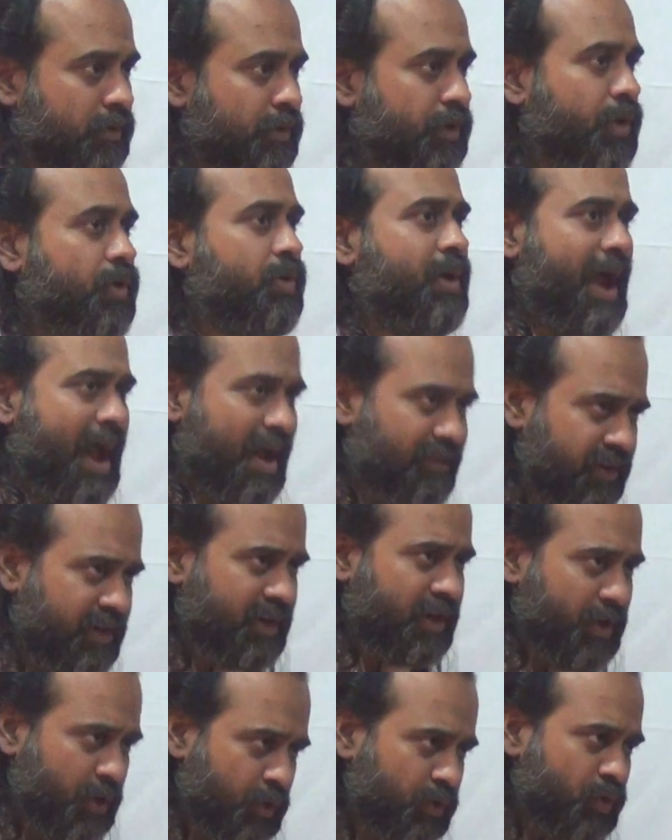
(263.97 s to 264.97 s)
Do you have
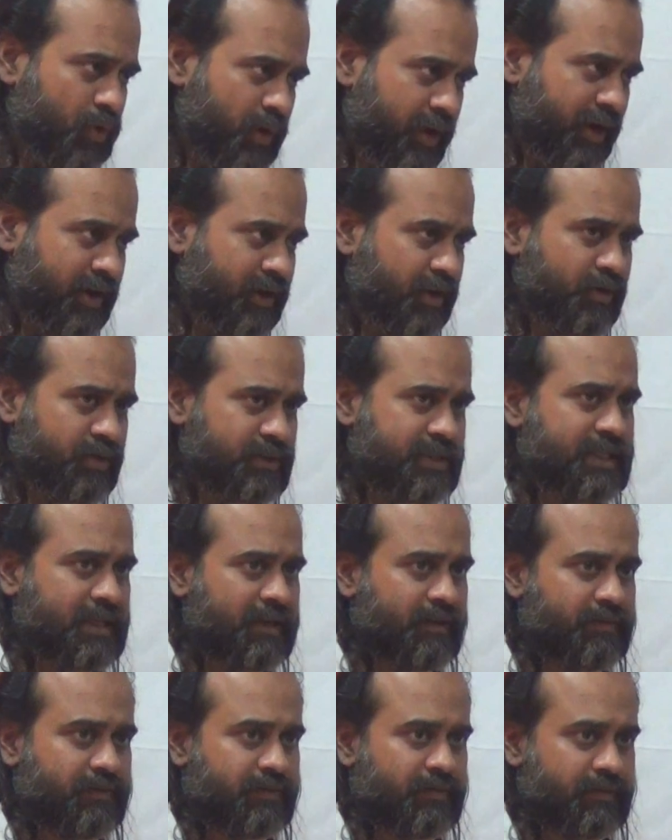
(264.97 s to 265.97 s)
it in you to correct
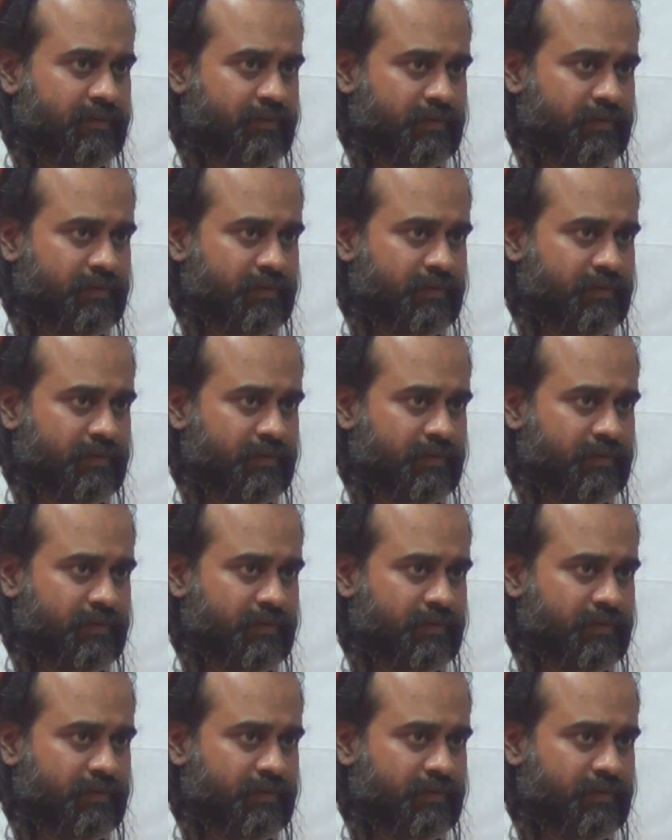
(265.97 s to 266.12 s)
yourself?